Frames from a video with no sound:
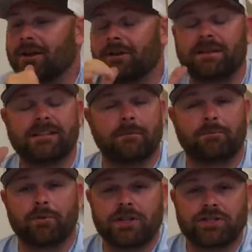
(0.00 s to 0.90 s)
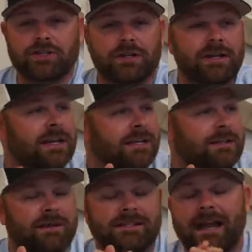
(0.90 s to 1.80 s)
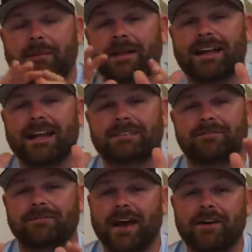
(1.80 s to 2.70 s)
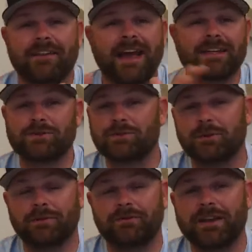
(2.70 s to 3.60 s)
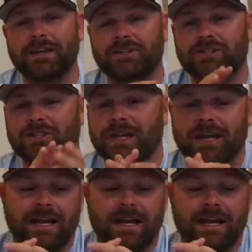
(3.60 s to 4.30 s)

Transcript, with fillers: It all depends on pressure Depends on how many guys have found that school of fish.